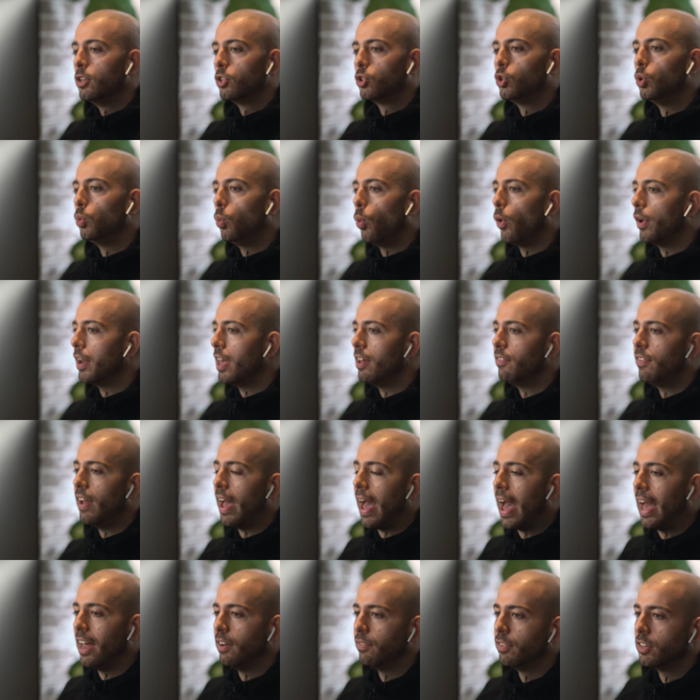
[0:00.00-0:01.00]
to whatever
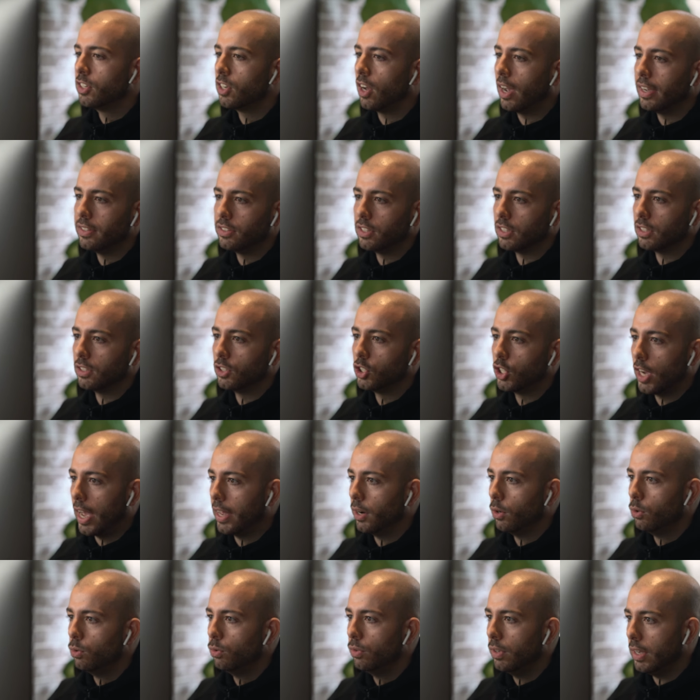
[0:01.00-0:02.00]
advertising
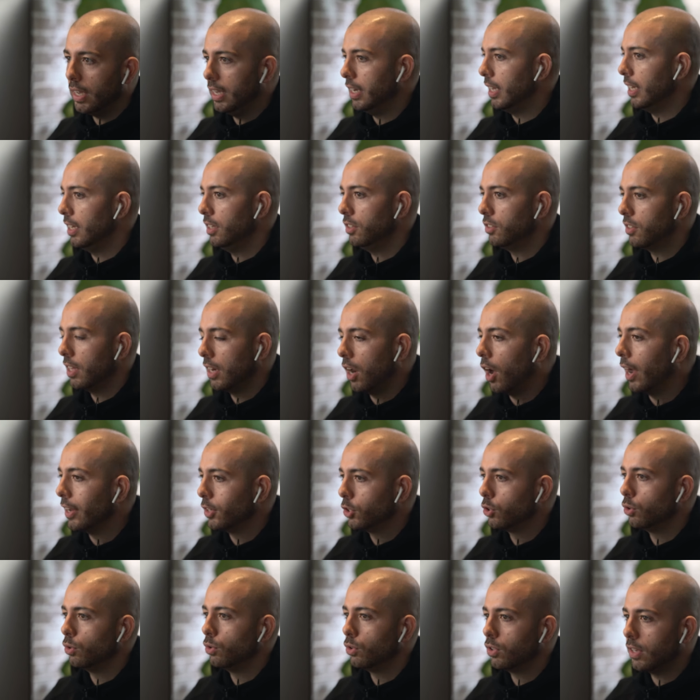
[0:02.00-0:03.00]
channel it is that I
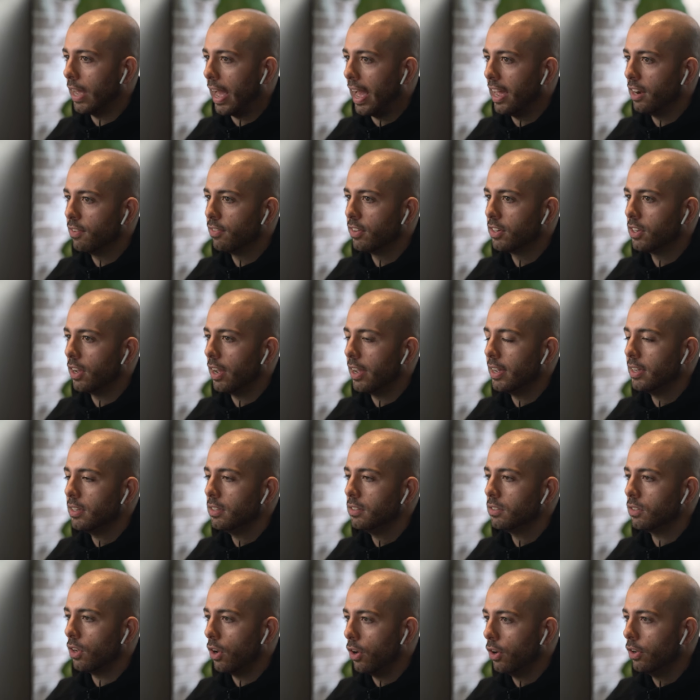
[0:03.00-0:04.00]
choose to
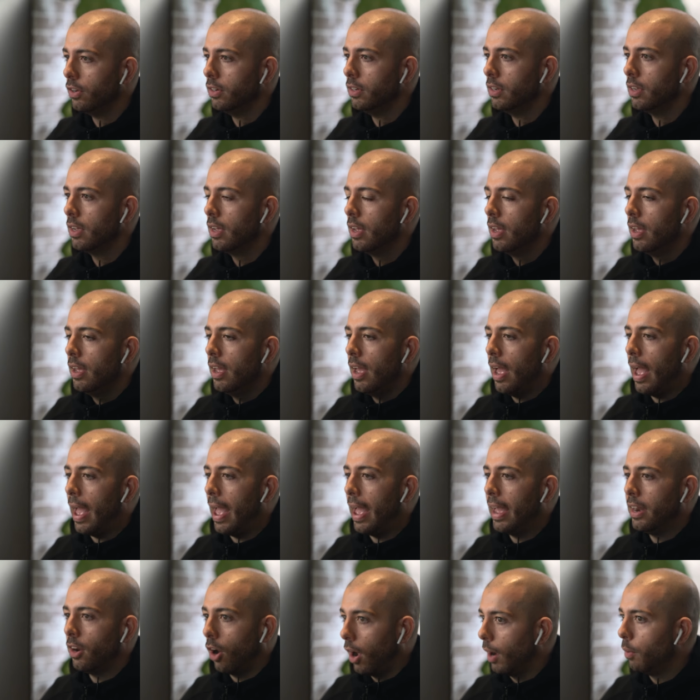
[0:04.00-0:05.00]
advertise on.
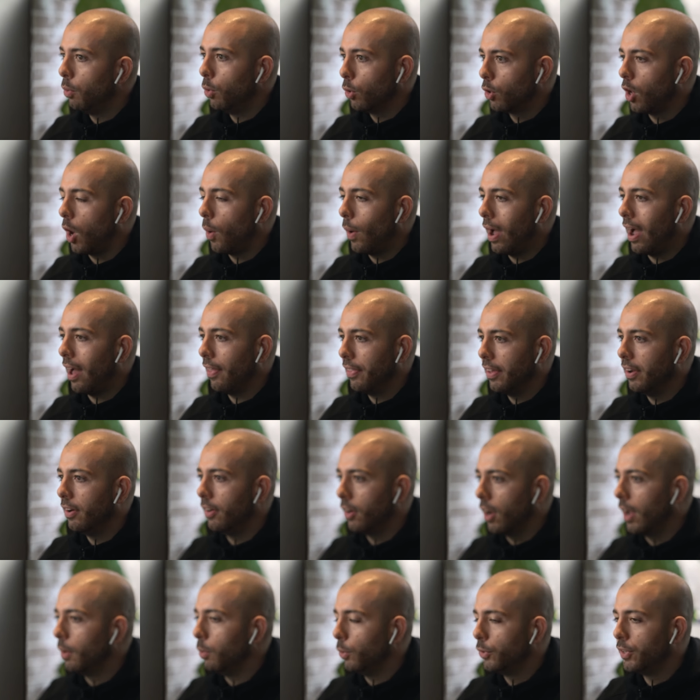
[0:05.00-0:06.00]
And I will go out there
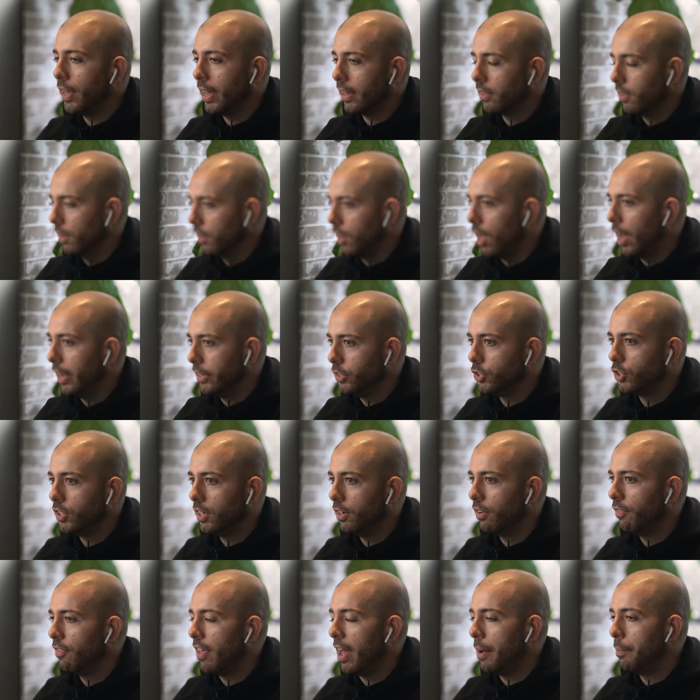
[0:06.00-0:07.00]
and I will take the lion's
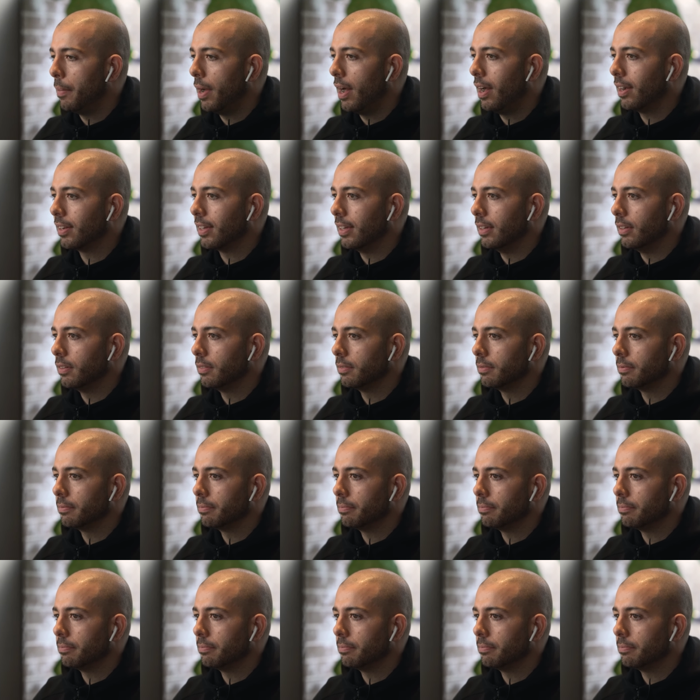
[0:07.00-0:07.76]
share of that market.